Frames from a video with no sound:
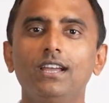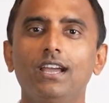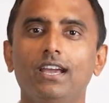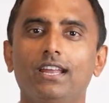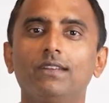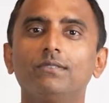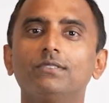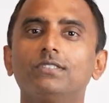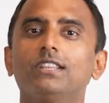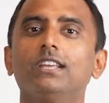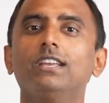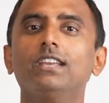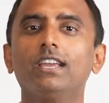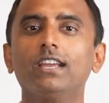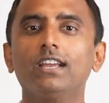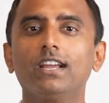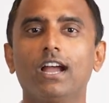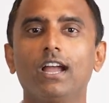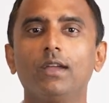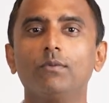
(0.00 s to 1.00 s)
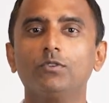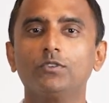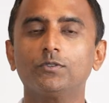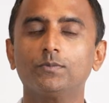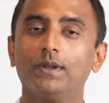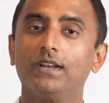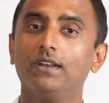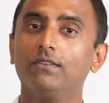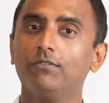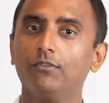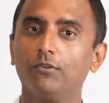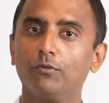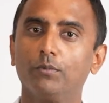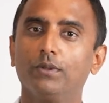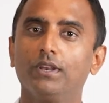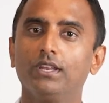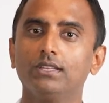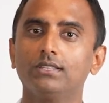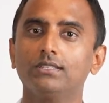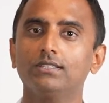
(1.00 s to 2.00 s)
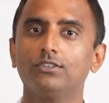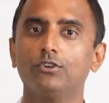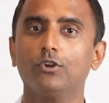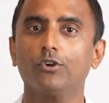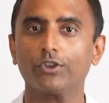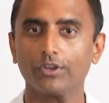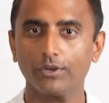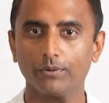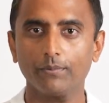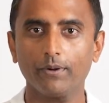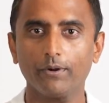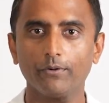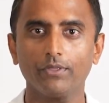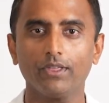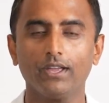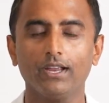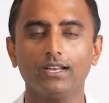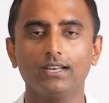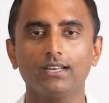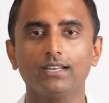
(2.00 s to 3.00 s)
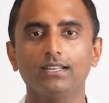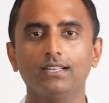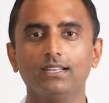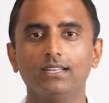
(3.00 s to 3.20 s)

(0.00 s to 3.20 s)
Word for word: And I was thinking I would spend a few minutes talking about that.